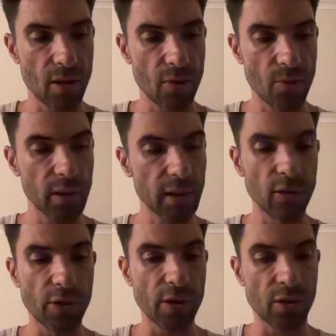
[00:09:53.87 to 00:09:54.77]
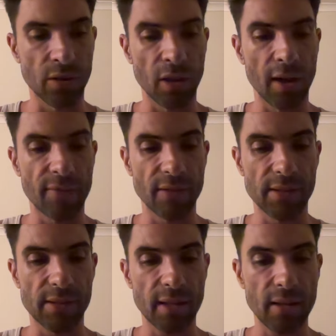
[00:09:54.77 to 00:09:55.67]
Really look at your life and
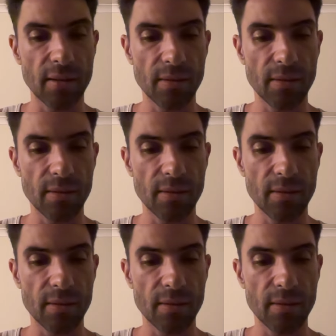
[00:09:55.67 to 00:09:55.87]
see